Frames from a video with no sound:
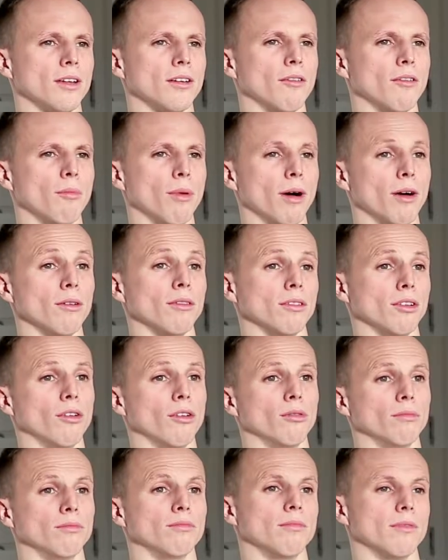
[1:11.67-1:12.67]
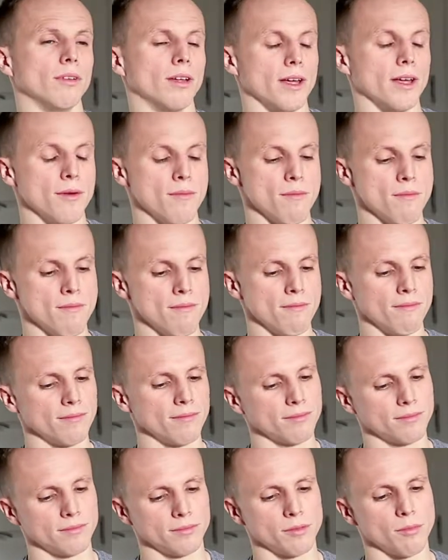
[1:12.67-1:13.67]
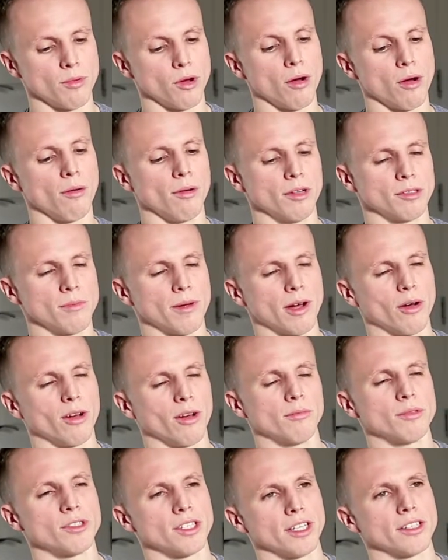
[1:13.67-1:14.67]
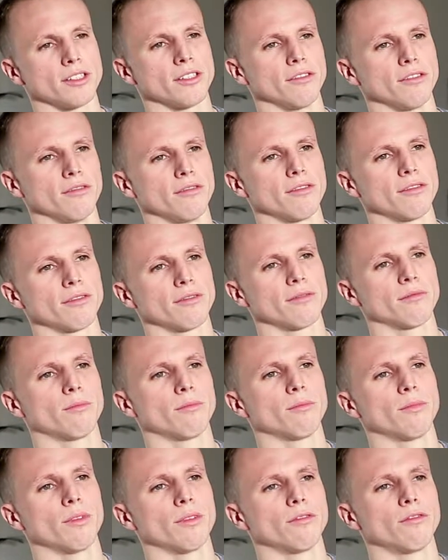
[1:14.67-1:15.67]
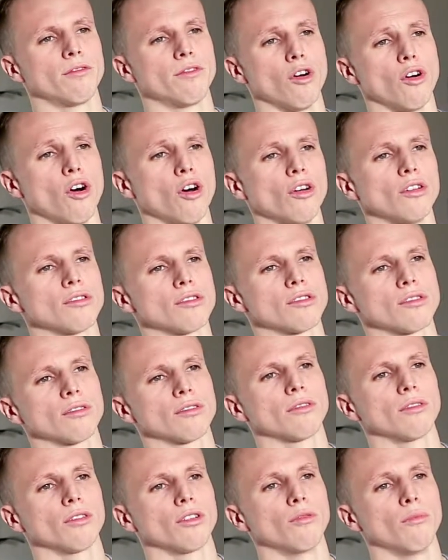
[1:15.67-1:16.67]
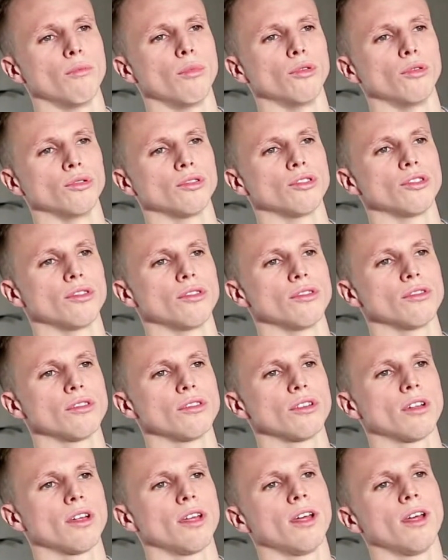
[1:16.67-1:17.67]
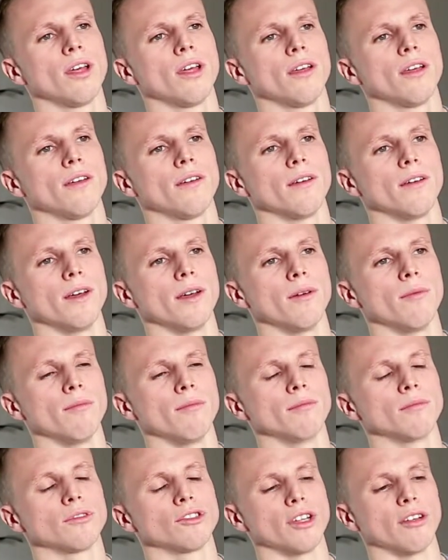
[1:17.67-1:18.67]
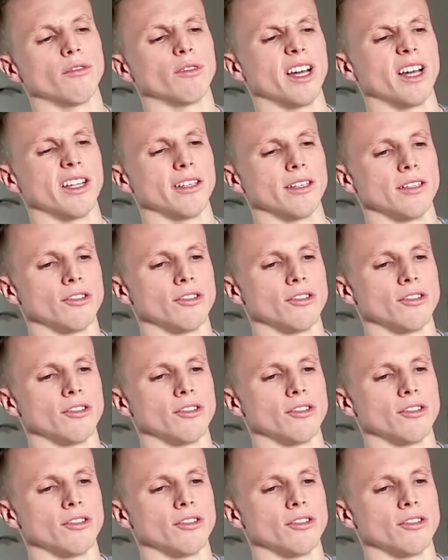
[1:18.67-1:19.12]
about, it's about obsessive thoughts and compulsions. So you have like